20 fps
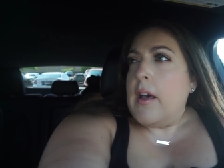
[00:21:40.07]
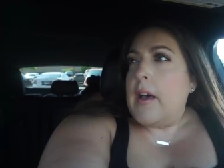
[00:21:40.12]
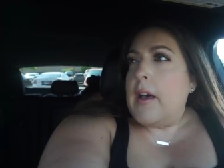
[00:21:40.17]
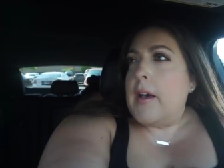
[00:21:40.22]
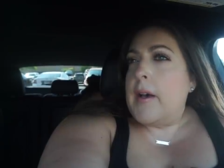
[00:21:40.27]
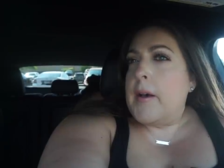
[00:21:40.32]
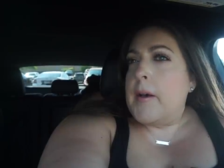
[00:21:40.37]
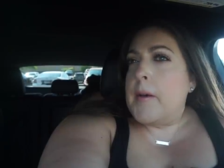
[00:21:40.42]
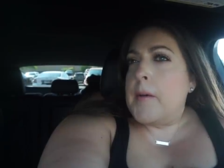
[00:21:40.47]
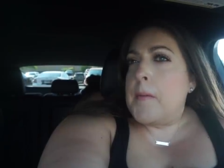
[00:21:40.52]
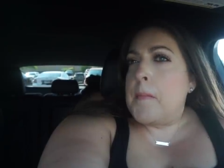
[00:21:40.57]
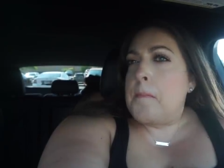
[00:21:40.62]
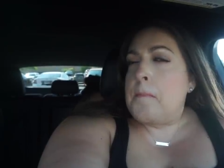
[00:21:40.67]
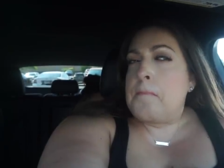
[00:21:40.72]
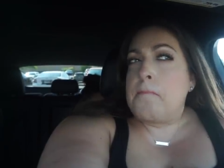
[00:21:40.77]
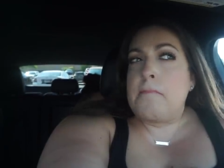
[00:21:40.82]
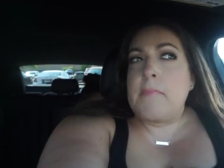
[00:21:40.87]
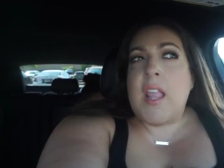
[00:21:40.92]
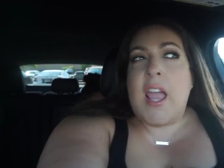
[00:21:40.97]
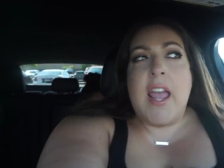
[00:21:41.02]

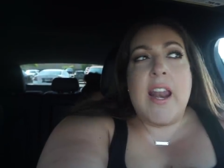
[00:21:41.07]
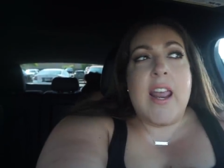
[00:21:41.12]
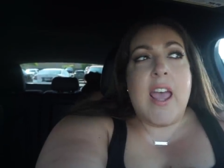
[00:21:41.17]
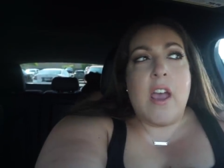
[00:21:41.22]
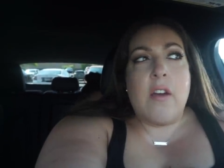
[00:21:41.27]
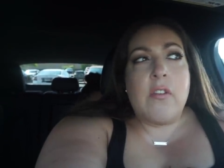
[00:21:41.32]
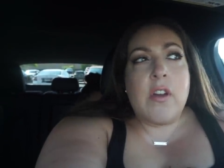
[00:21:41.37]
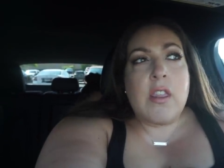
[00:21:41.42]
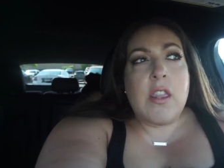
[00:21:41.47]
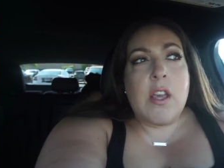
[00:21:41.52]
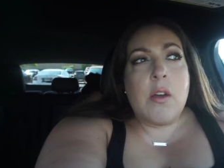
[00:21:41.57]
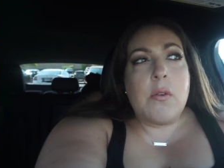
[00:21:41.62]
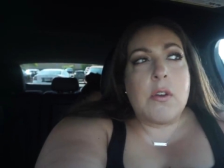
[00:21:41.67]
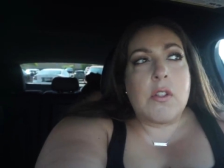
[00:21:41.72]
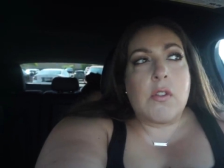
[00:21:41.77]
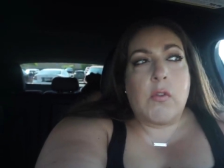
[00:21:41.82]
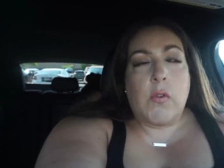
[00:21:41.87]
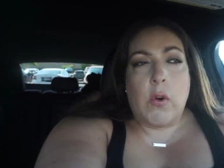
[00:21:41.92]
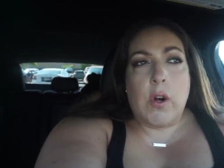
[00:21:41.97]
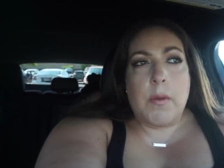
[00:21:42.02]
Um, and everything
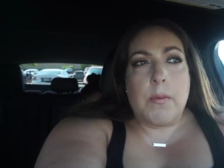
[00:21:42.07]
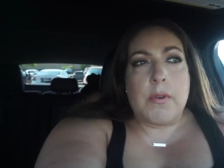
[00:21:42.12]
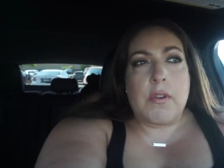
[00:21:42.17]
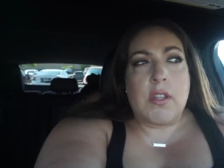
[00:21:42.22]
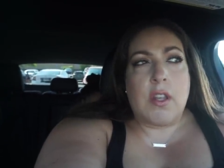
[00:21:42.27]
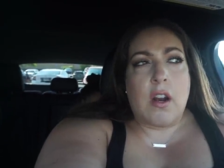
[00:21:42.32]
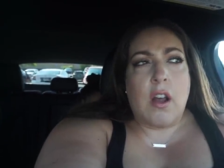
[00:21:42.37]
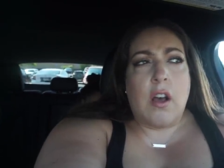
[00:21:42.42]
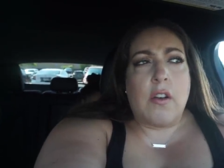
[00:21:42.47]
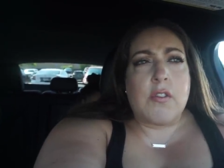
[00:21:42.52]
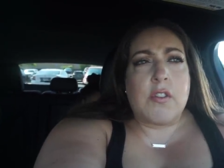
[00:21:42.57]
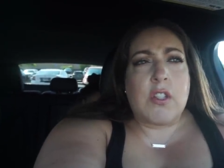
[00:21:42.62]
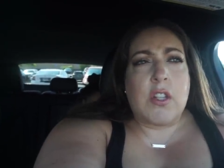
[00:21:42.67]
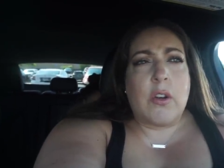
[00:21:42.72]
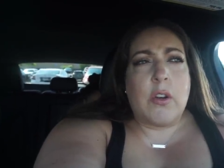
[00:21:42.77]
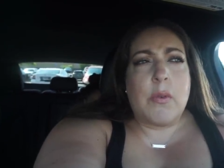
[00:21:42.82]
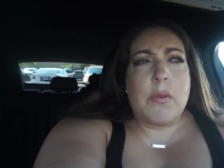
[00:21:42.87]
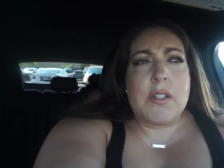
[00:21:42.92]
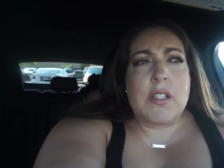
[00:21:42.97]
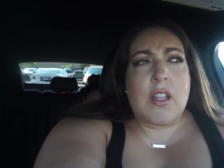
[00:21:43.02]
was 40% off.
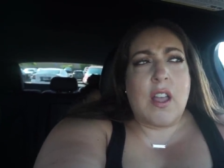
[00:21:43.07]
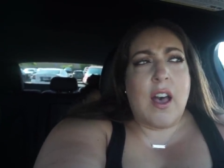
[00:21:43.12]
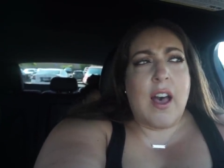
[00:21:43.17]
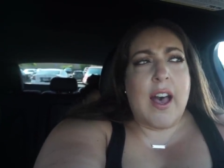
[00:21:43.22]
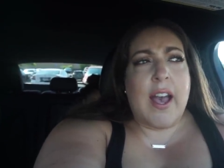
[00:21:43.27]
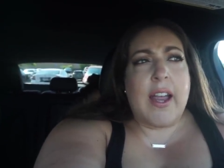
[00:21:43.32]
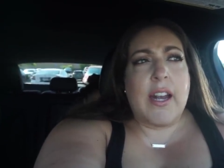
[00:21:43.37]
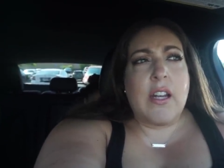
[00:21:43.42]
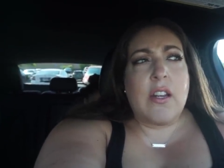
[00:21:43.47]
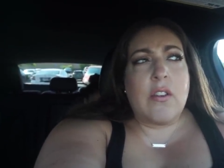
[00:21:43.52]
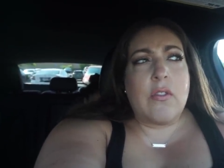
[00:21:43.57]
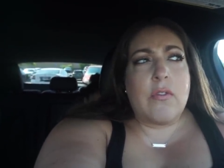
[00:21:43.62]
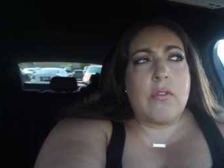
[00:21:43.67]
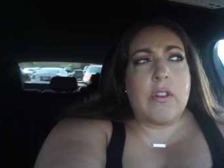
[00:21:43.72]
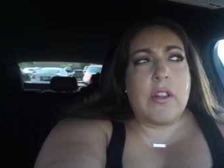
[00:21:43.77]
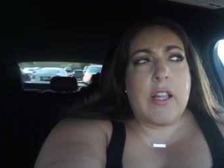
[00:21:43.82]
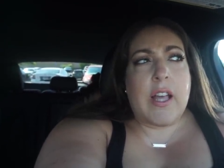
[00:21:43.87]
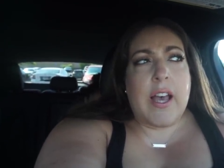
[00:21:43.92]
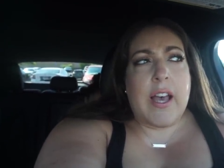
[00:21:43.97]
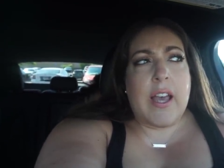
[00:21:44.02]
So it was kind of
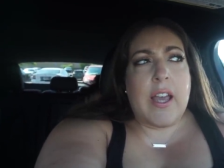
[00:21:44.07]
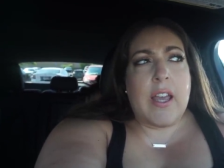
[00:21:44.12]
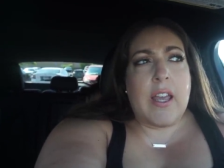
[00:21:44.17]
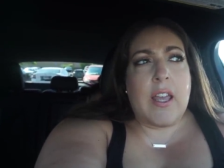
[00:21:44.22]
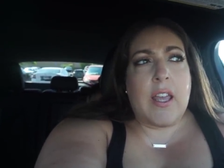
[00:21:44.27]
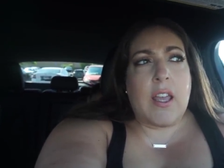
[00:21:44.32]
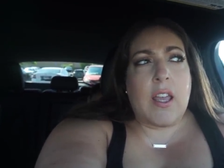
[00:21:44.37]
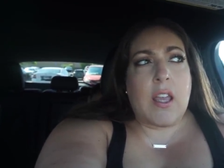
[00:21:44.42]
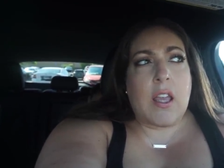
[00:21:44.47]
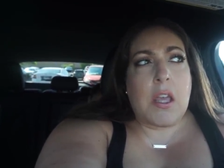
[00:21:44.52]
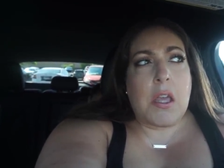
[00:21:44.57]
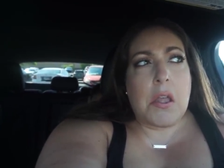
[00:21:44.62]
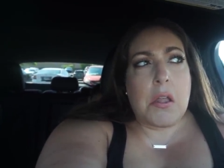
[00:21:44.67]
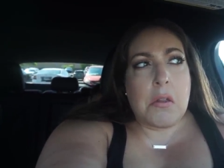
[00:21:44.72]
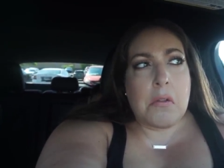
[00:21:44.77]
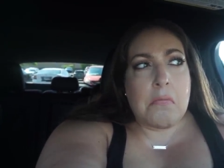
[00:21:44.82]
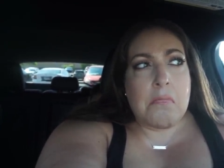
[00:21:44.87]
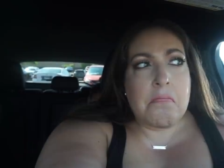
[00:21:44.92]
like